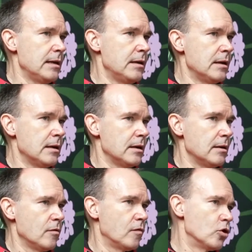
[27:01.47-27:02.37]

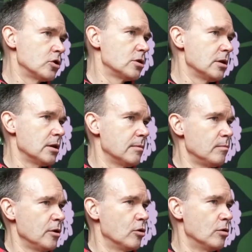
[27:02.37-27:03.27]
of course, if
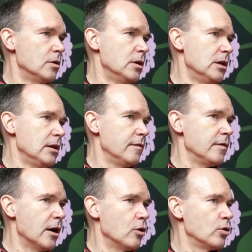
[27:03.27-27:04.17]
you
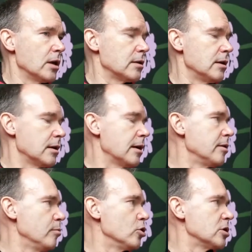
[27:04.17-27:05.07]
now look at like Angry
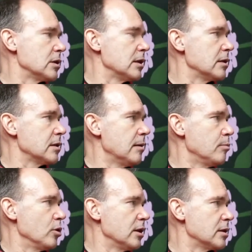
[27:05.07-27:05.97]
Birds as an
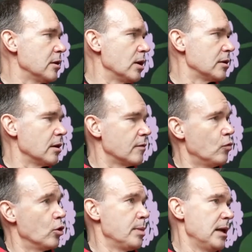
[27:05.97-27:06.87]
example, it's now at like
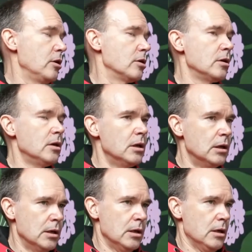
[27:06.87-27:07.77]
4 billion
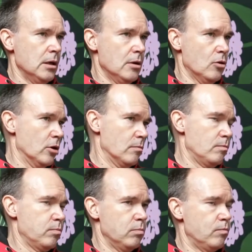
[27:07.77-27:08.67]
or
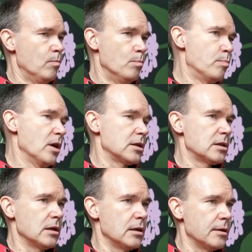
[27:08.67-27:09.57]
plus
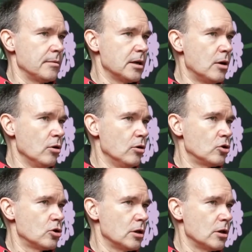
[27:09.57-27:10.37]
downloads.